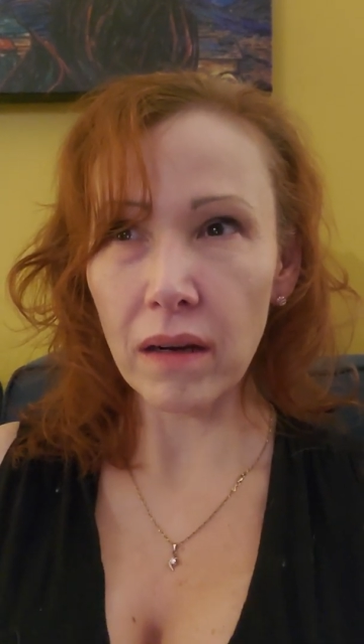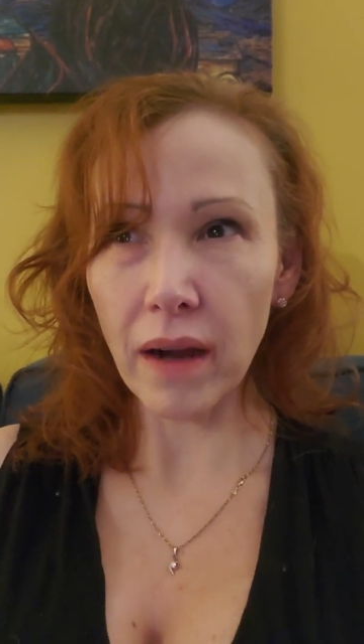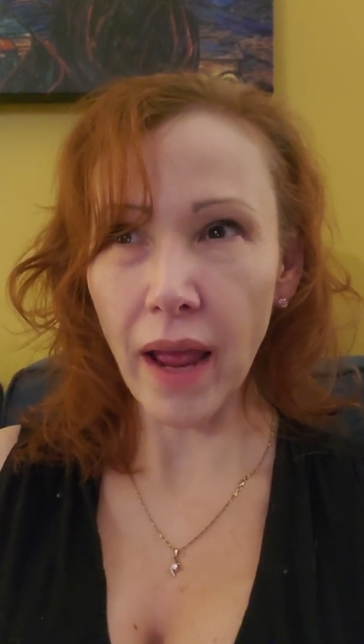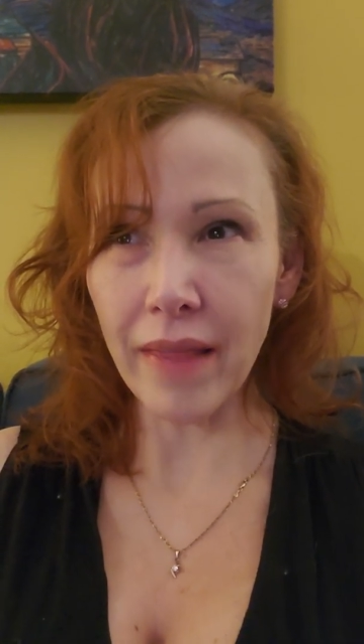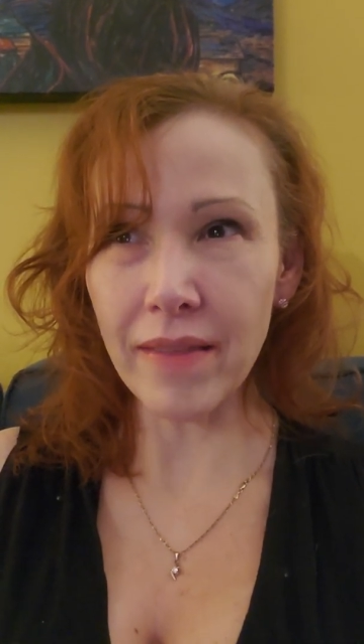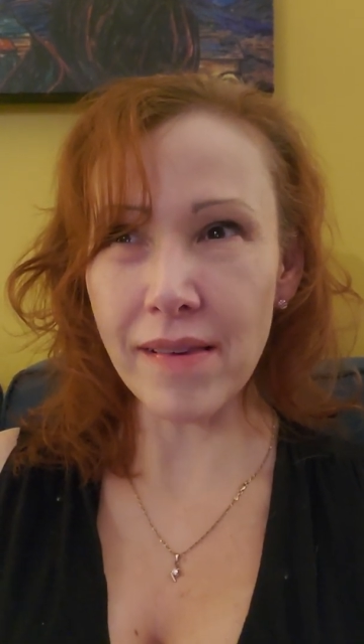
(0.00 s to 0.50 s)

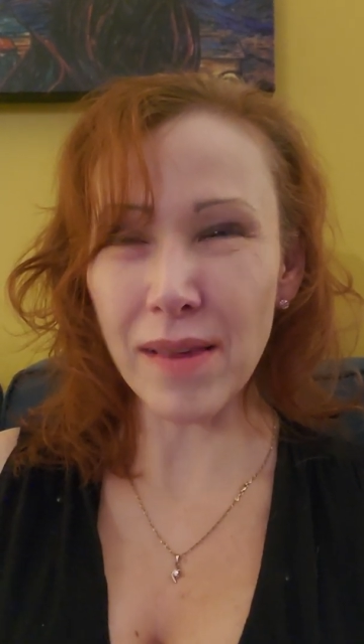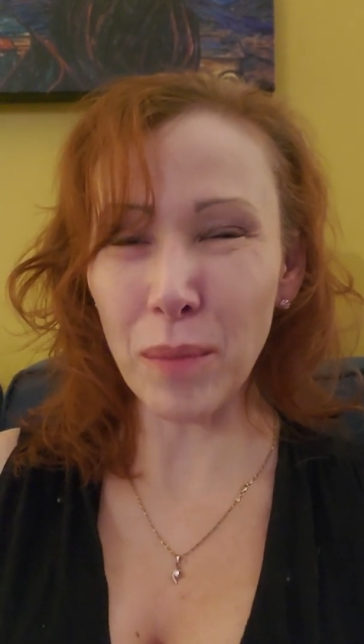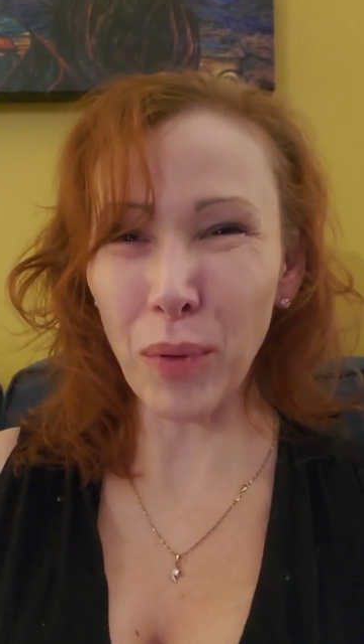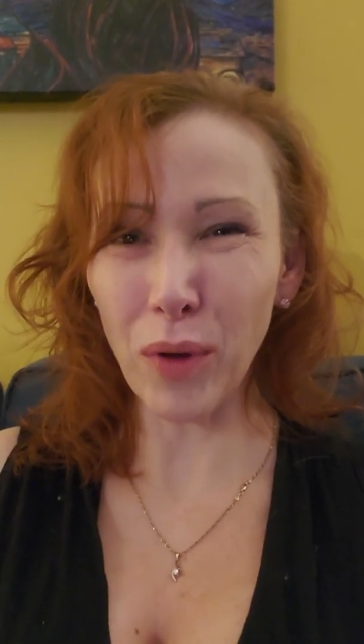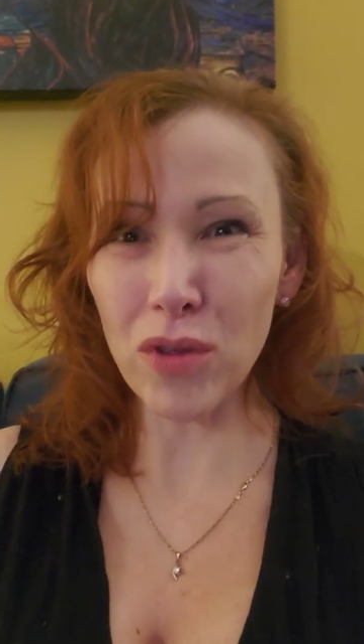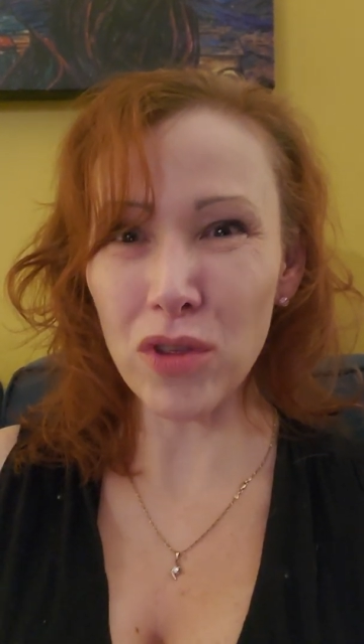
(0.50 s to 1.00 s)
and this
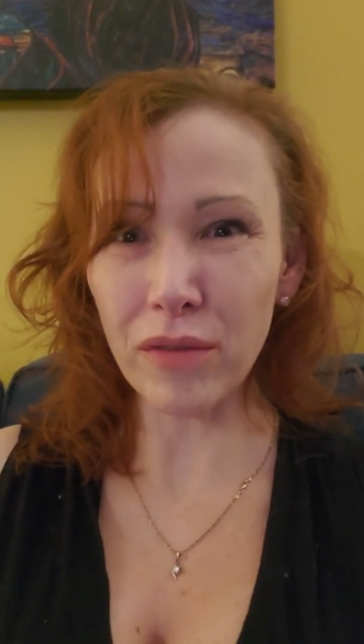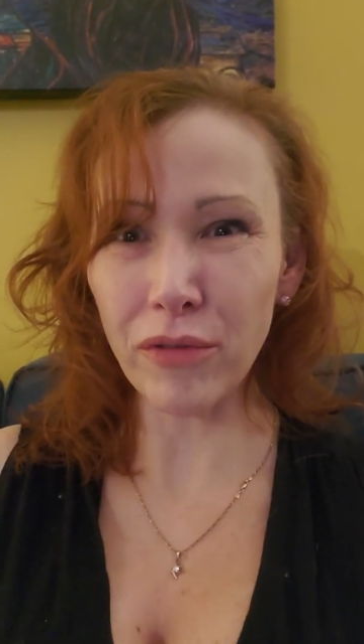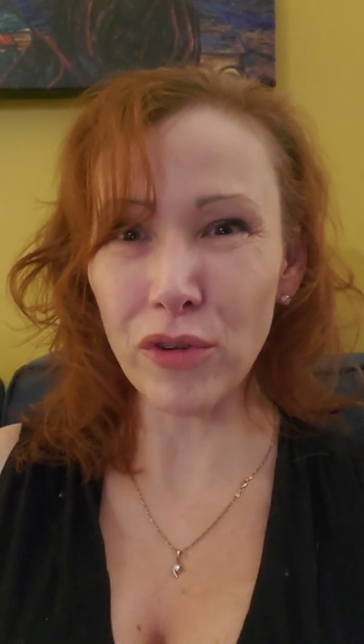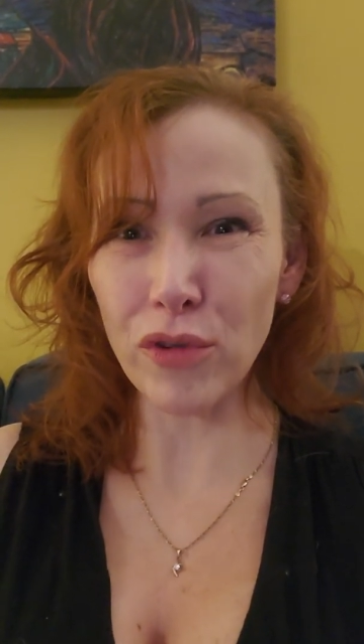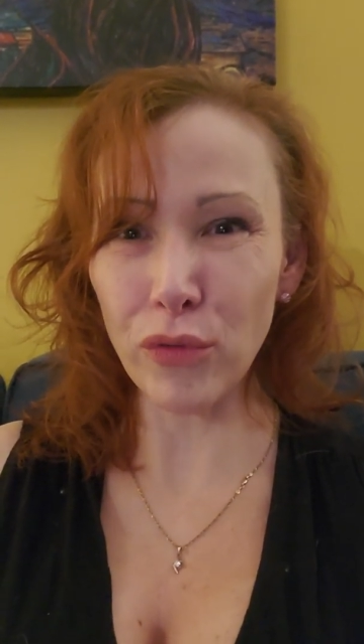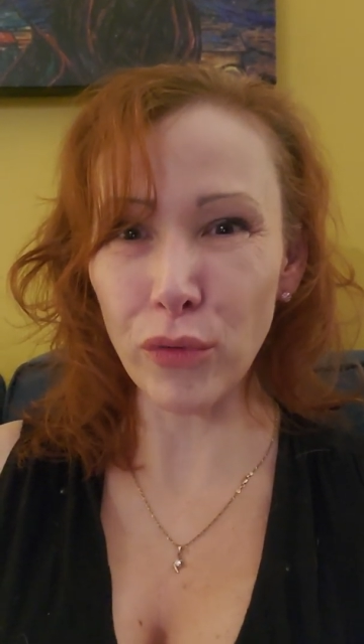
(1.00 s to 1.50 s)
compulsion for
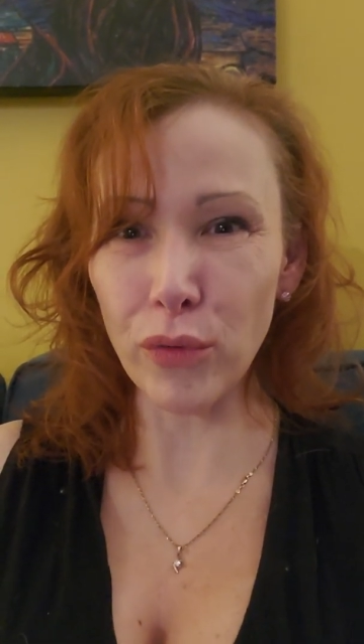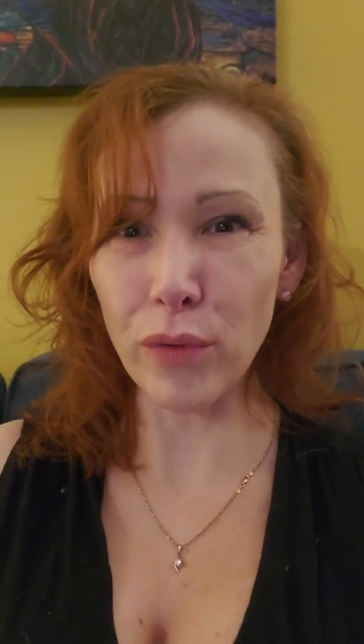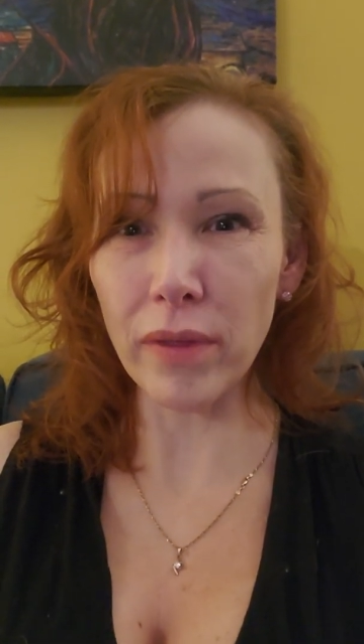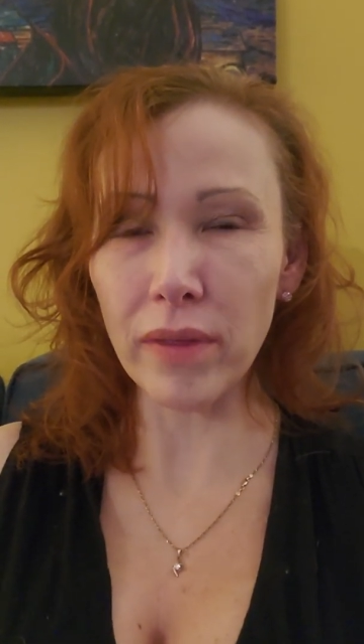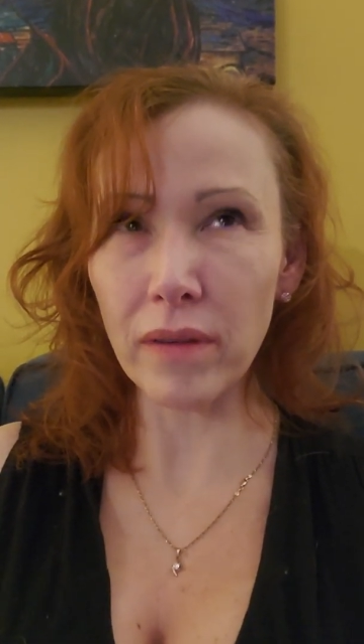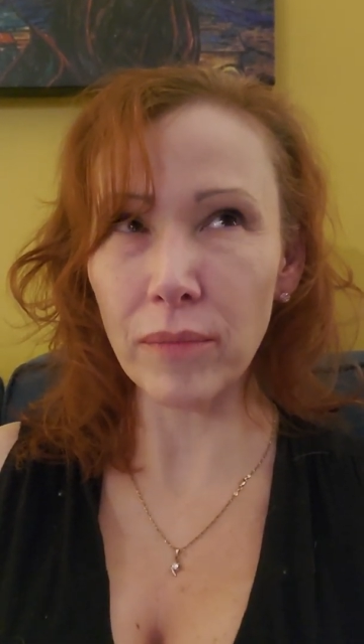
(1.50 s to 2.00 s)
truth,